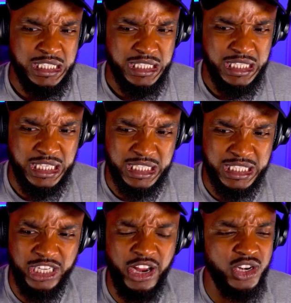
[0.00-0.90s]

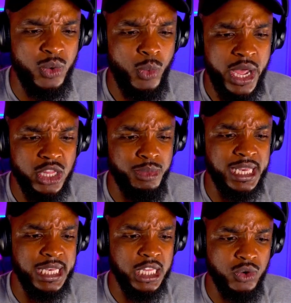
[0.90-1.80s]
Because there ain't no way they're
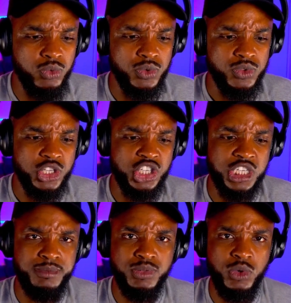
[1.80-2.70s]
being literal. The
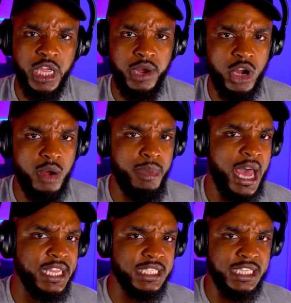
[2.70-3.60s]
ships will carry our
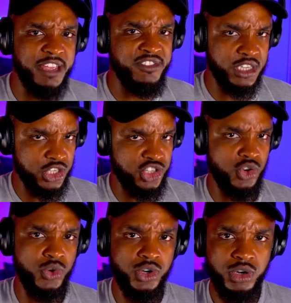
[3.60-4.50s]
bodies safely to
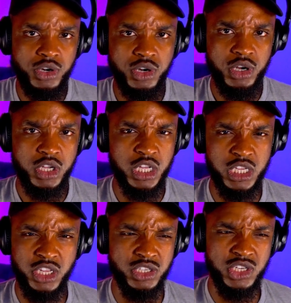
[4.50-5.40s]
shore. Eh,
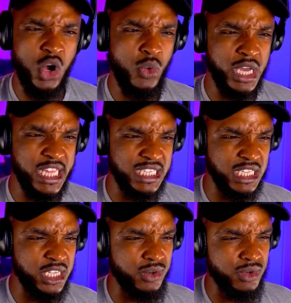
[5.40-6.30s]
there's no way that's
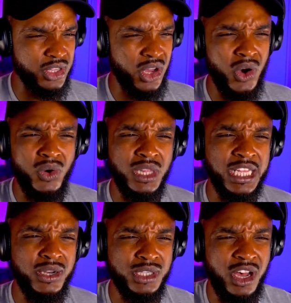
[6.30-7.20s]
literal. The whole
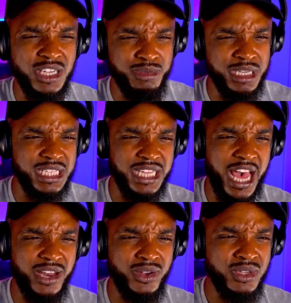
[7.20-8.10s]
little talks being the
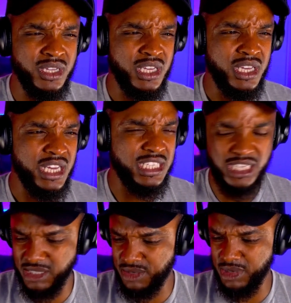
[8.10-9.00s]
title Donna it
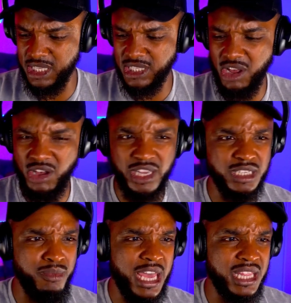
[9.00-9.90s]
seems Corbin to be the song
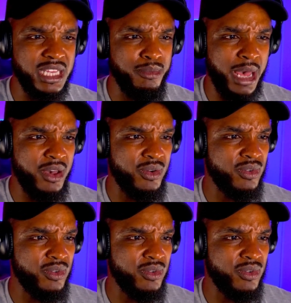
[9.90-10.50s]
is mainly about.